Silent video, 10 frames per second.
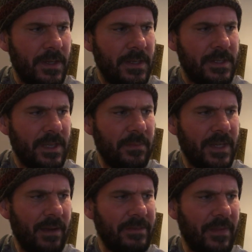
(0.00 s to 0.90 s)

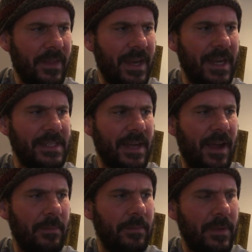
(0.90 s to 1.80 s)
Sometimes in the
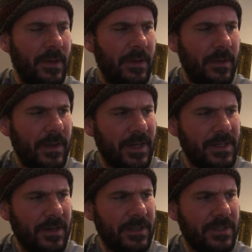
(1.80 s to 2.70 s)
nighttime, the
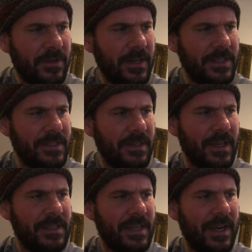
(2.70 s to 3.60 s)
guitar strings
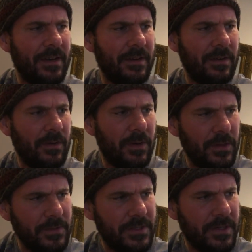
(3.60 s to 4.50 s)
get tighter or
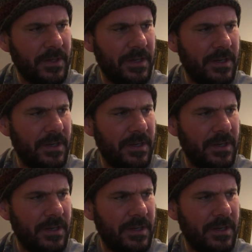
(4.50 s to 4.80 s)
looser,